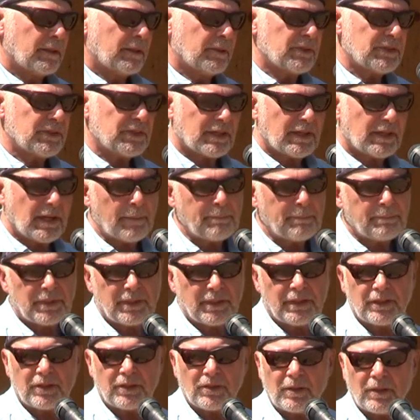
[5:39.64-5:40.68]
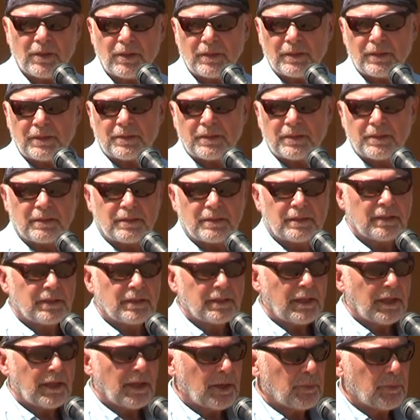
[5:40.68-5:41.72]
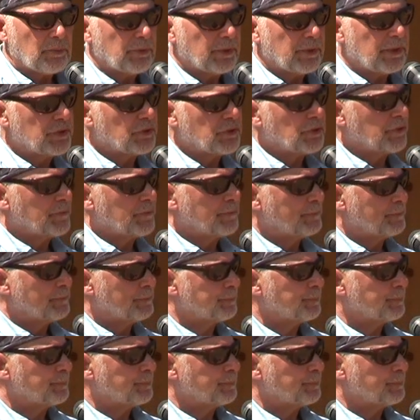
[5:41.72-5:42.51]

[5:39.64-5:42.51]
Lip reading: There is a company called Enbridge.